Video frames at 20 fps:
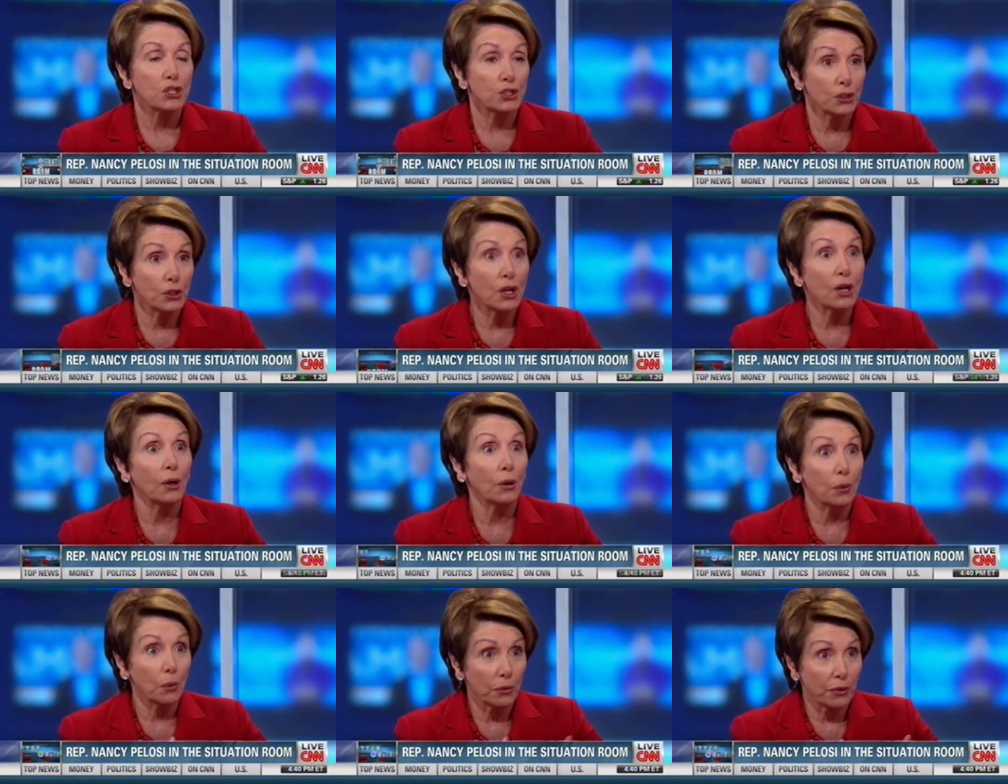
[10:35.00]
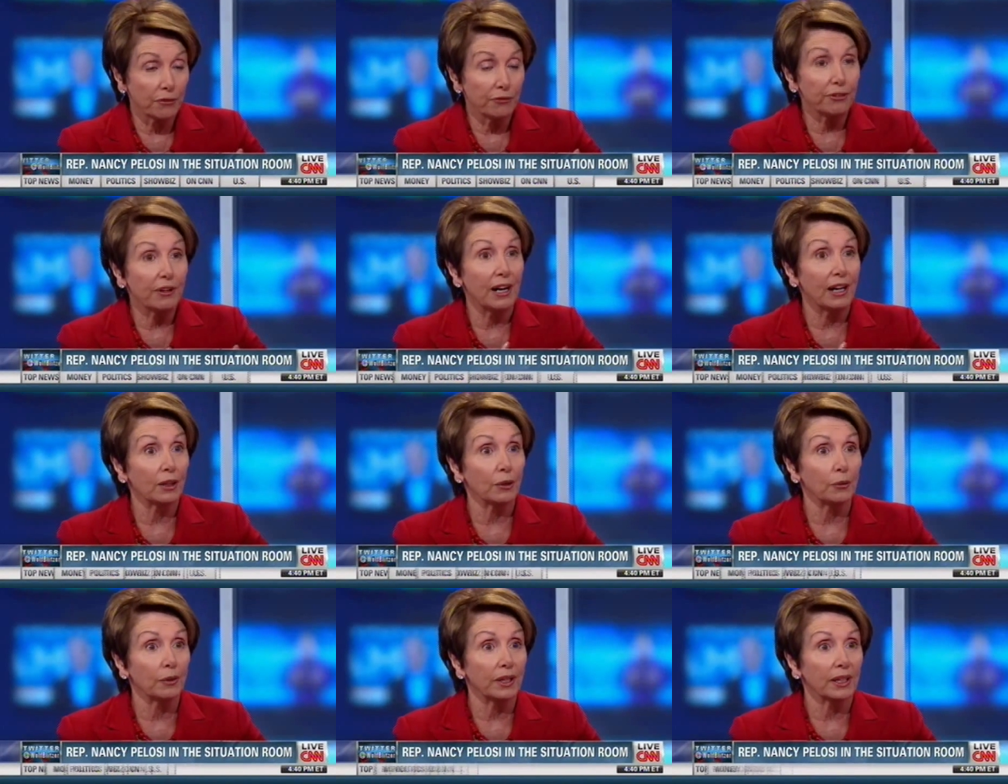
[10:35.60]
To know the
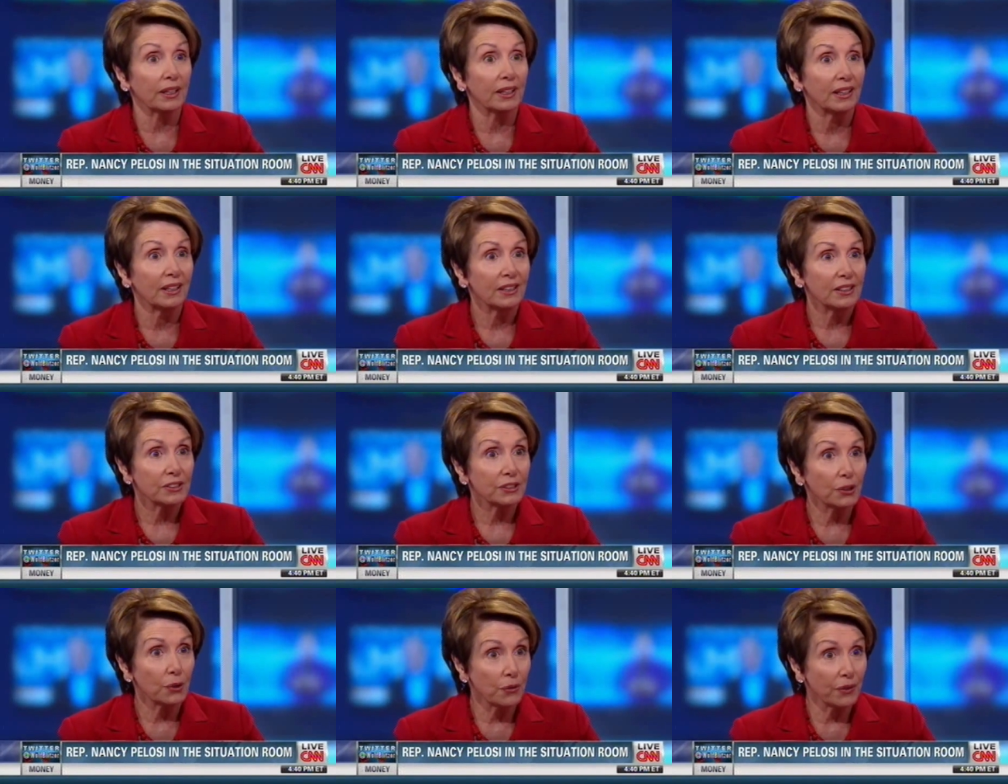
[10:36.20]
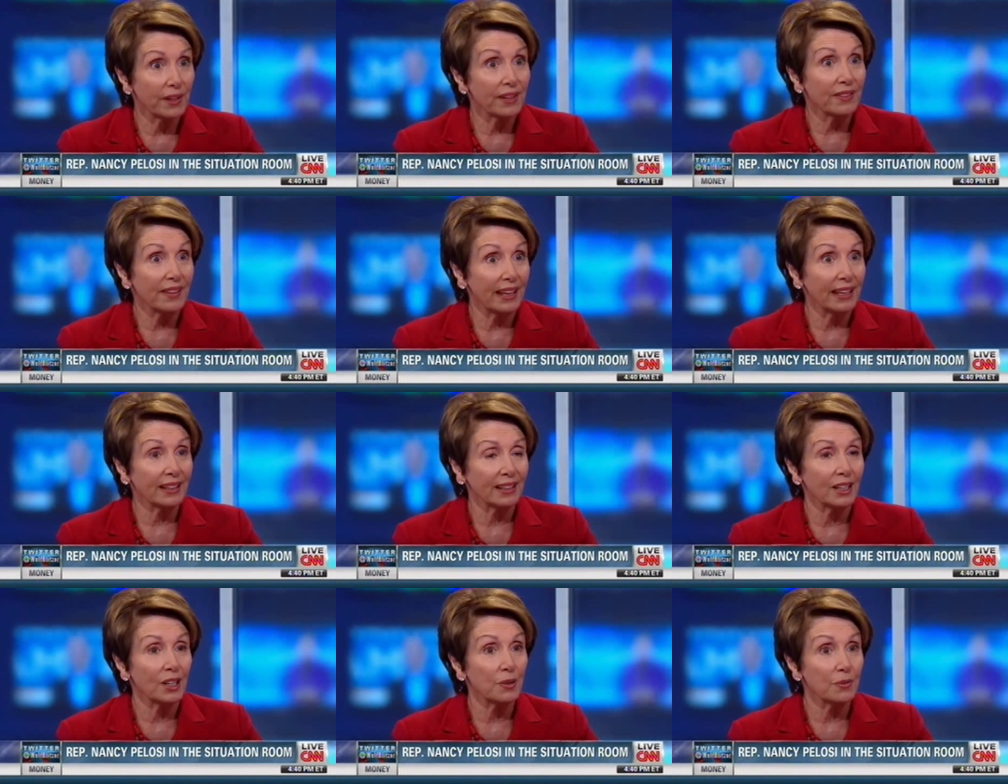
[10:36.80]
following. So then
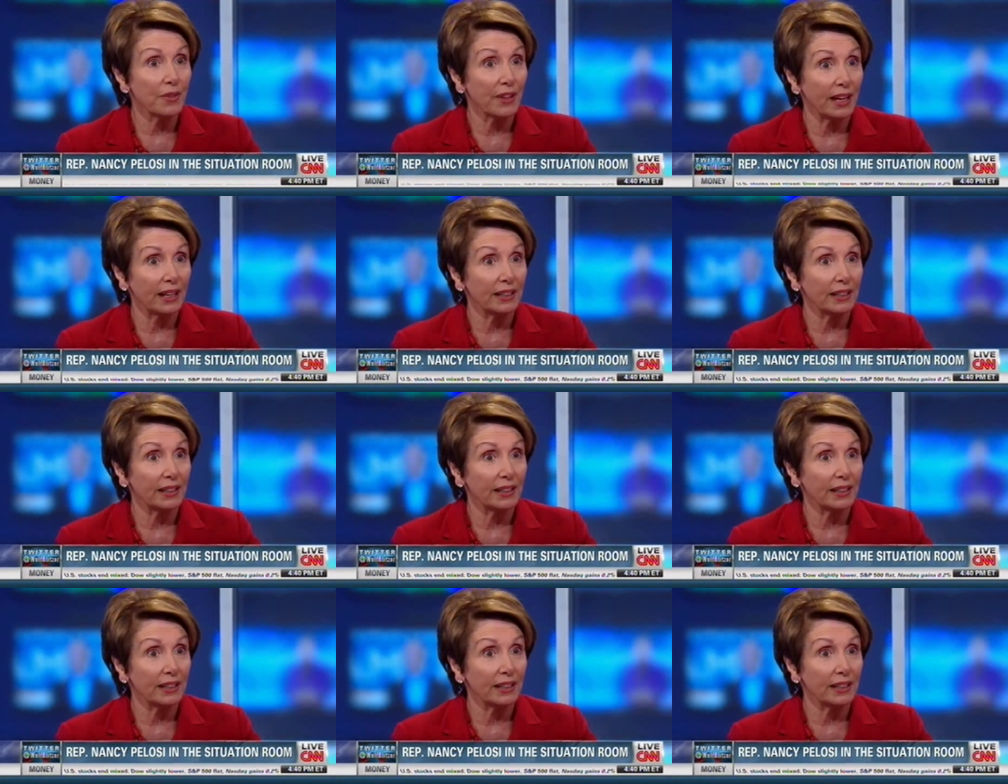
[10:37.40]
they come